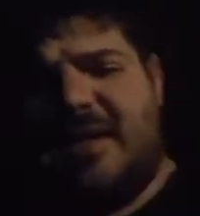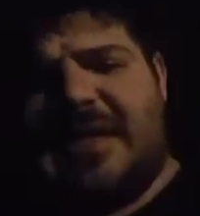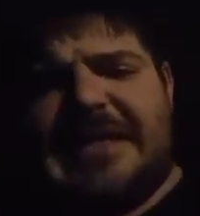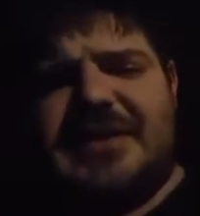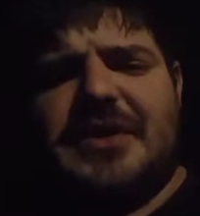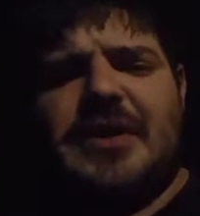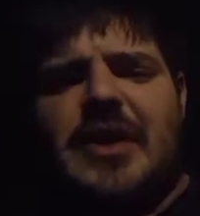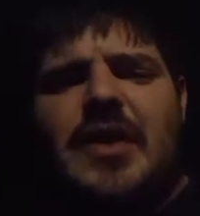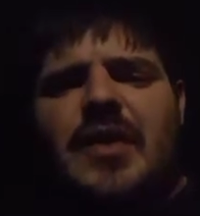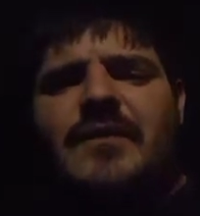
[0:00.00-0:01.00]
a lesser
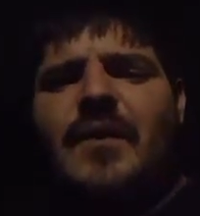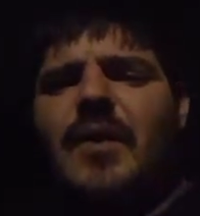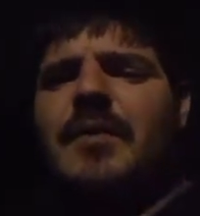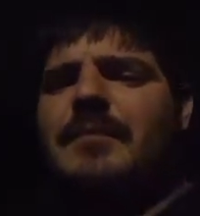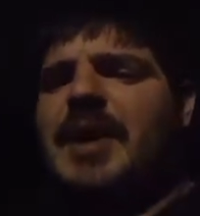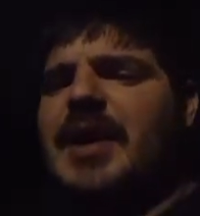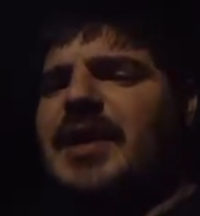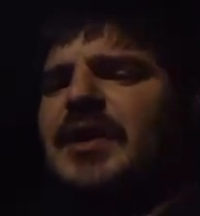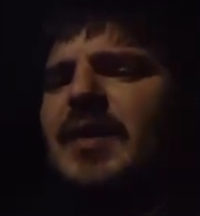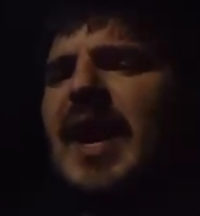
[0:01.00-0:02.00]
form, but
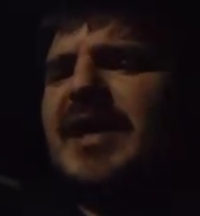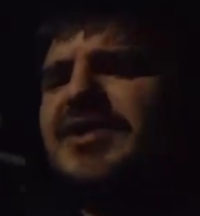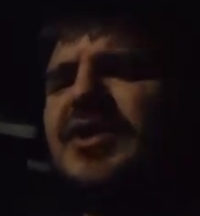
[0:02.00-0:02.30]
as you